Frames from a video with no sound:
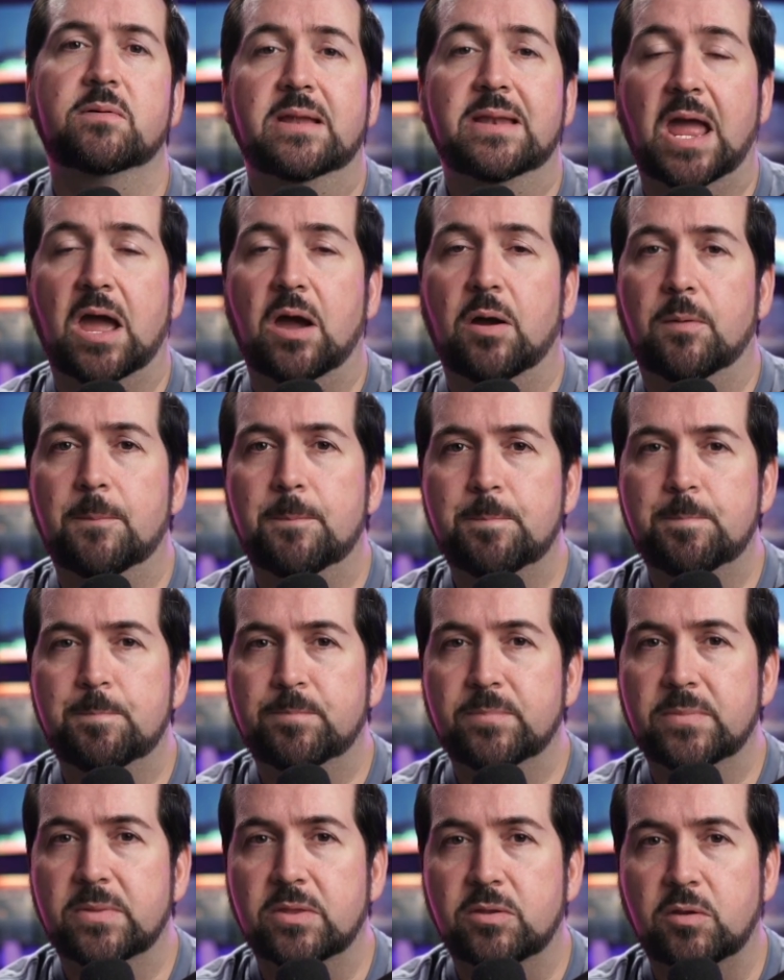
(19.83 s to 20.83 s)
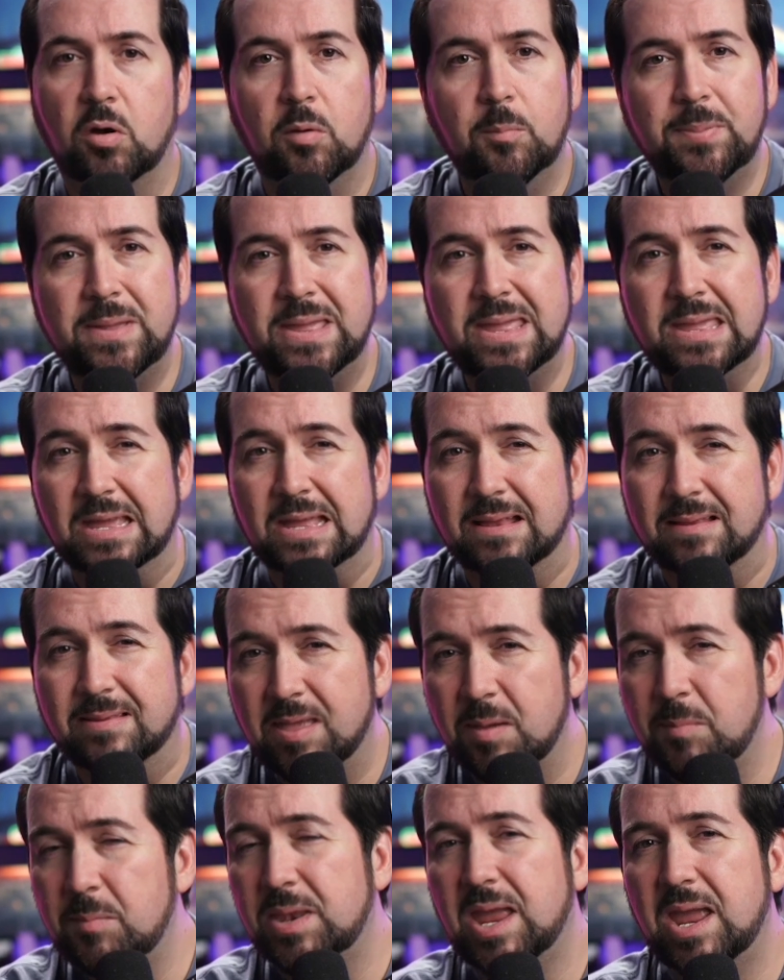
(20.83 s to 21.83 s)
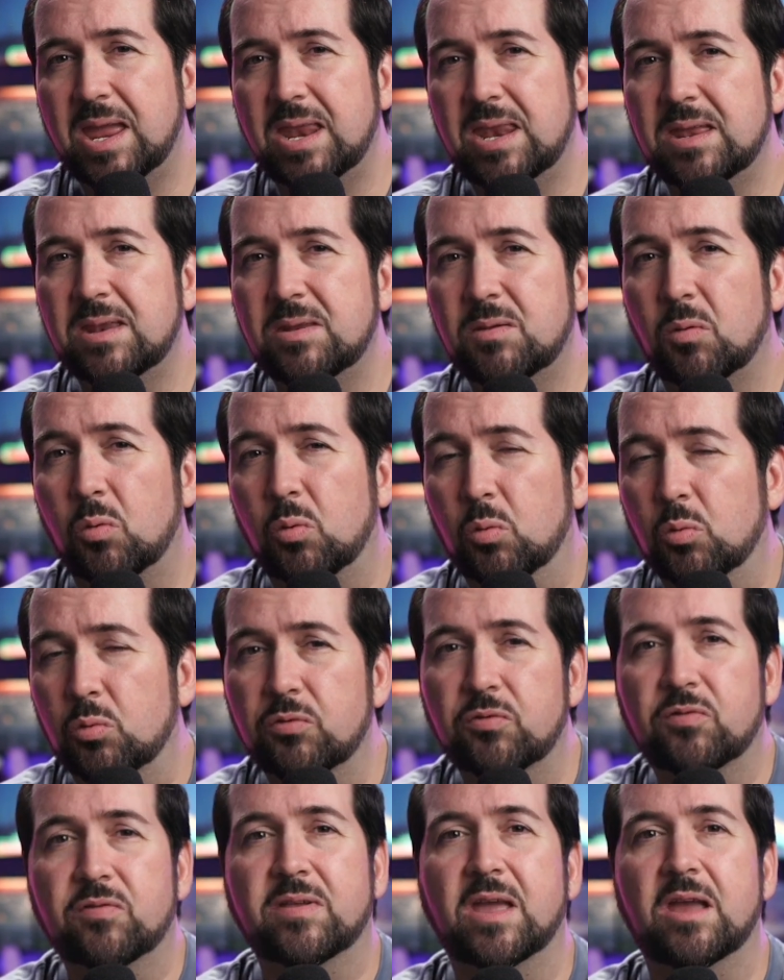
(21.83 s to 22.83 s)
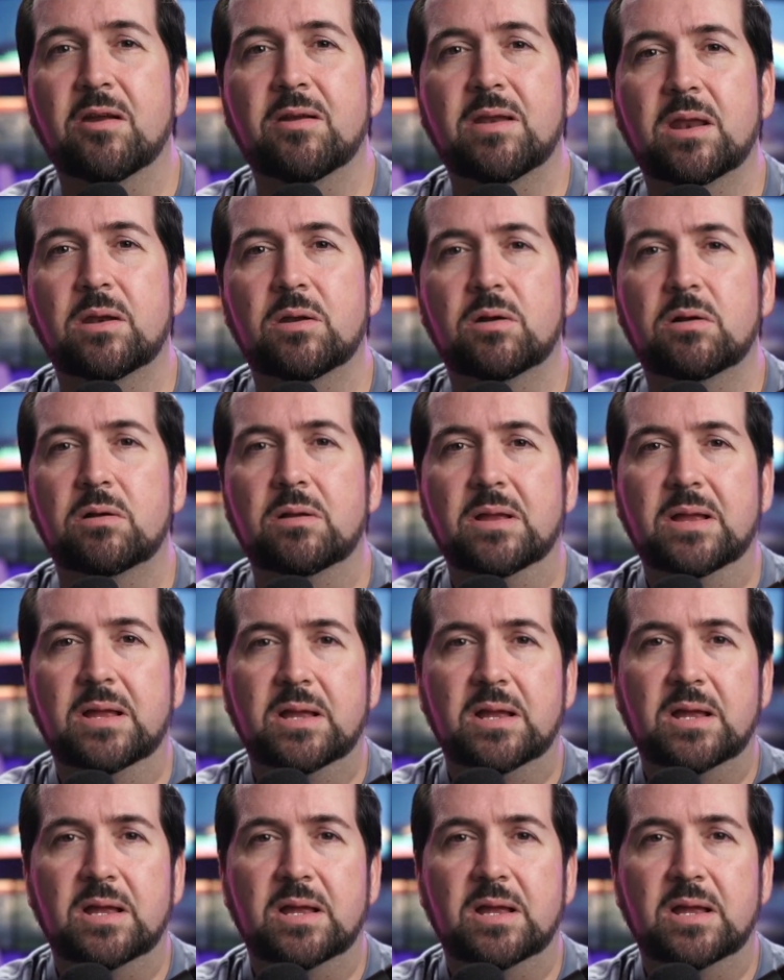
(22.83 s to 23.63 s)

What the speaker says: Now, don't be intimidated or scared at all.